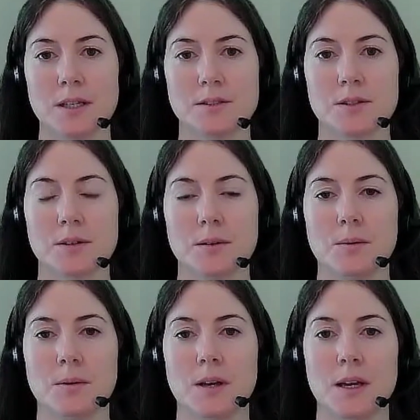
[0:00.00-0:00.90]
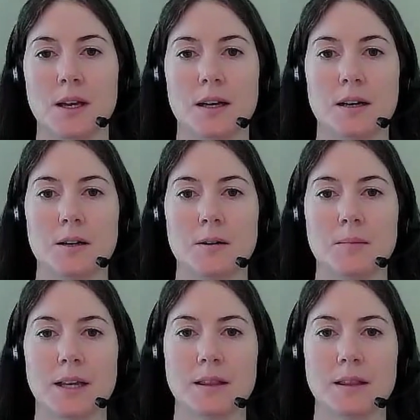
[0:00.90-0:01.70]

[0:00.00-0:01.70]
And so I